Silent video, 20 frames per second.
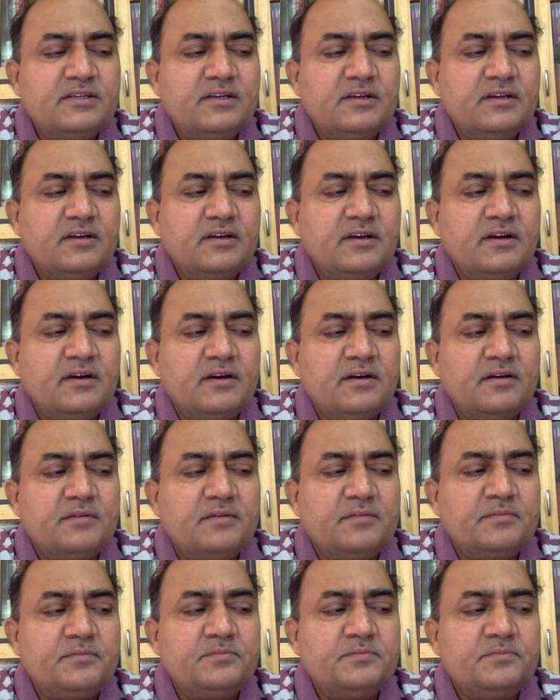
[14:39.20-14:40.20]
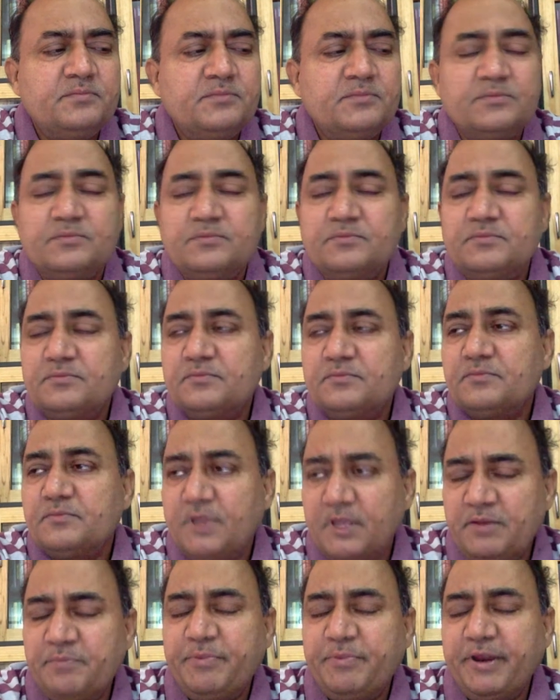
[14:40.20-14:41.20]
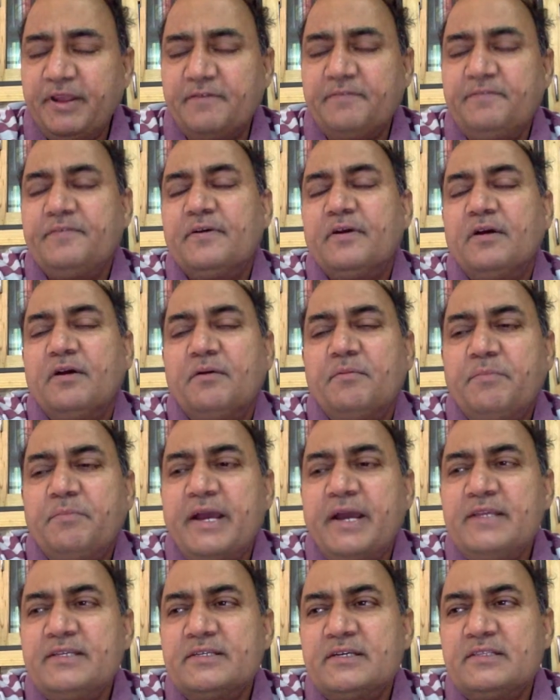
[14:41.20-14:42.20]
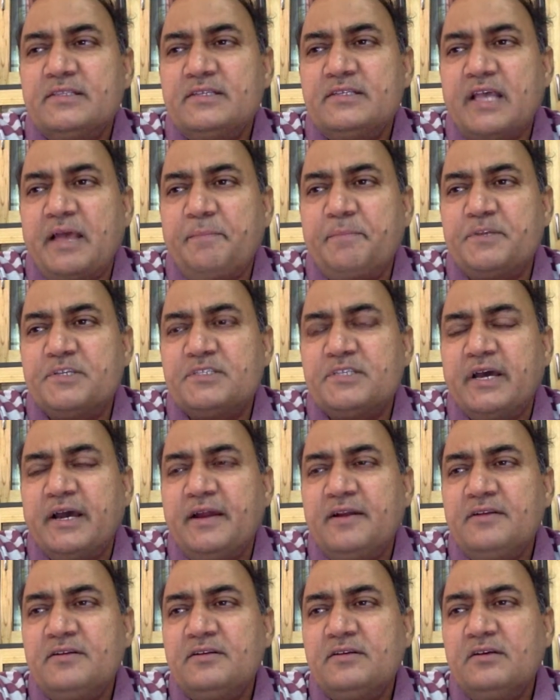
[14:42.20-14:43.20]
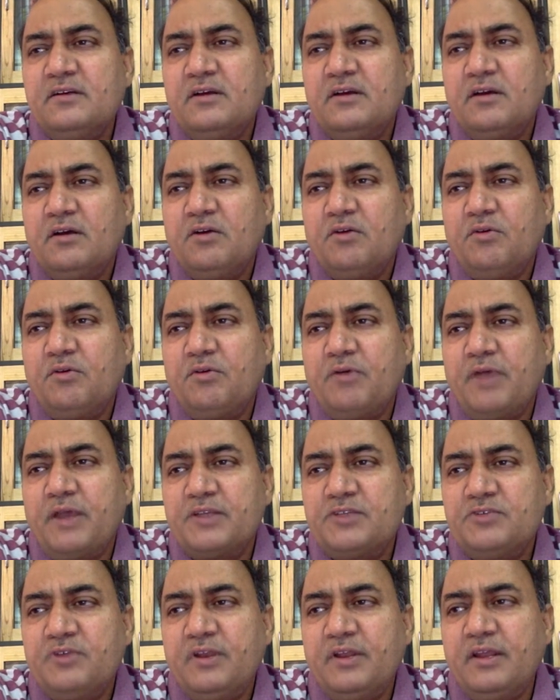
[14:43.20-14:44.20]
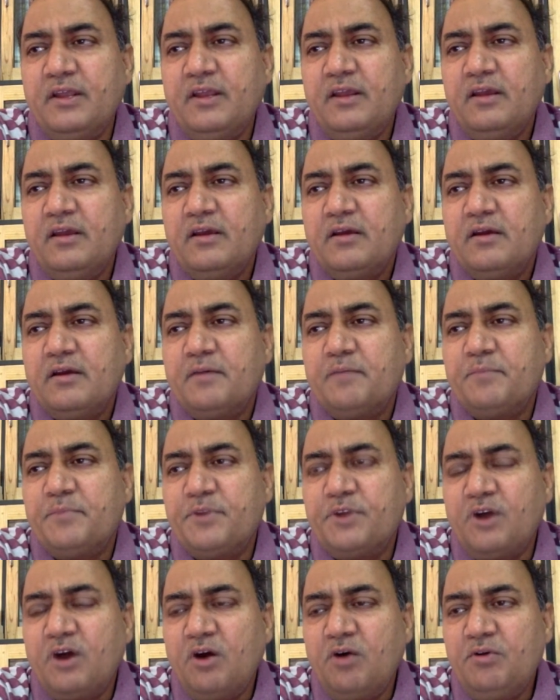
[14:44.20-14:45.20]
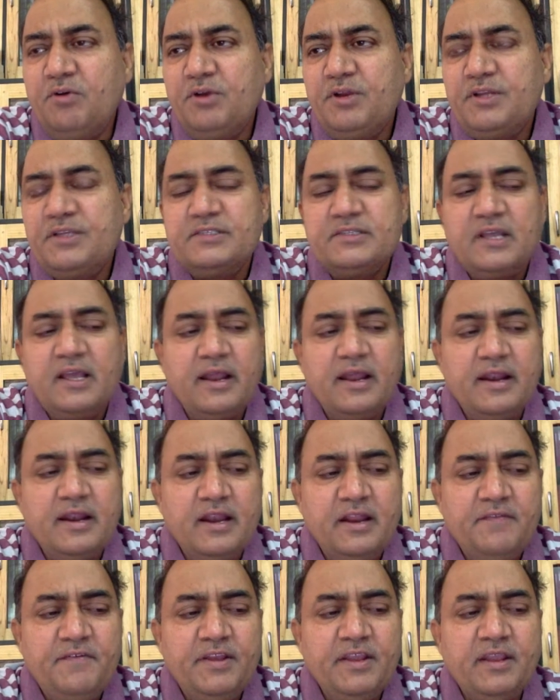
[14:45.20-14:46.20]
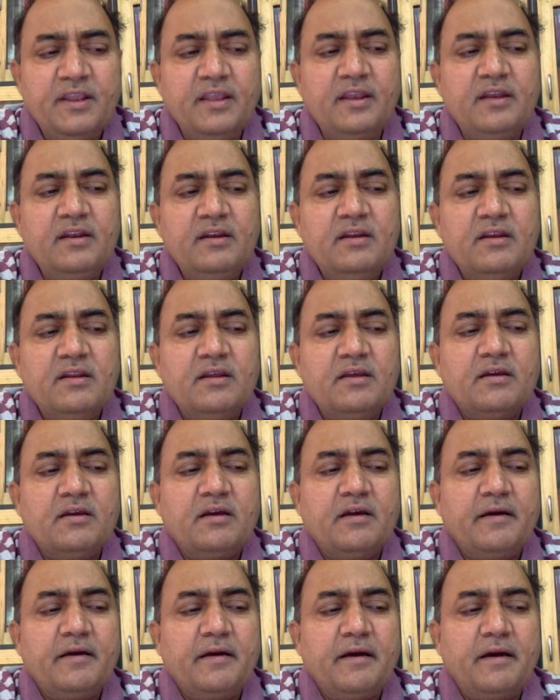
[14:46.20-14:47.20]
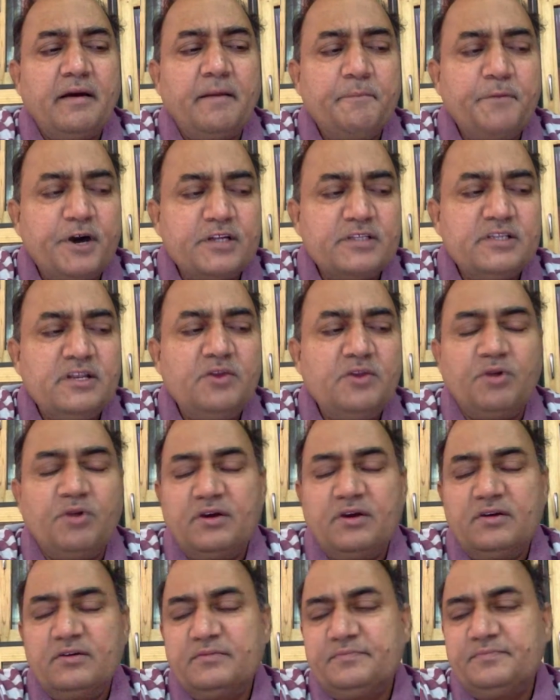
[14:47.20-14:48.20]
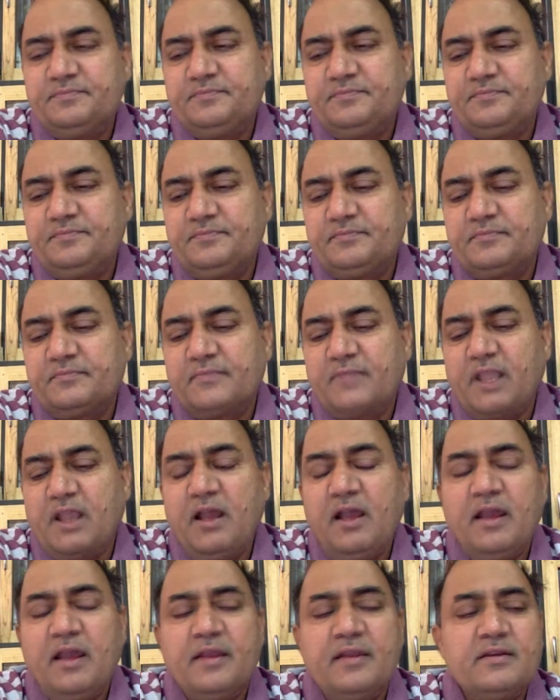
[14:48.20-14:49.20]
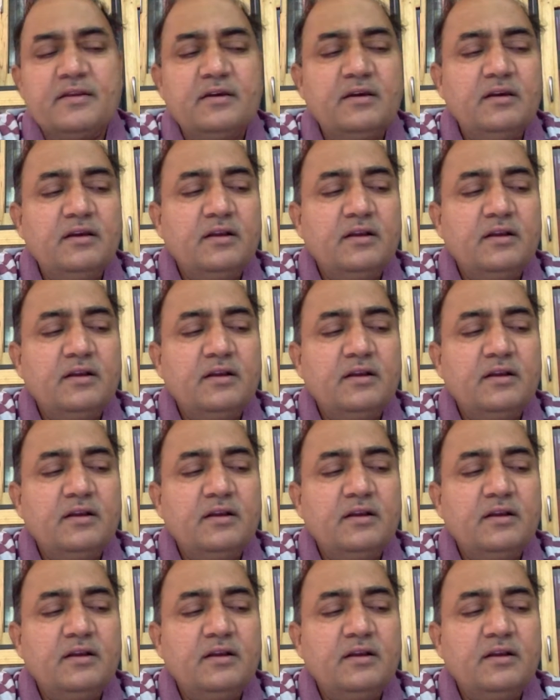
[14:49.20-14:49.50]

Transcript: uh, in brief, by chance this happens that actually Brown is living in Barcelona, and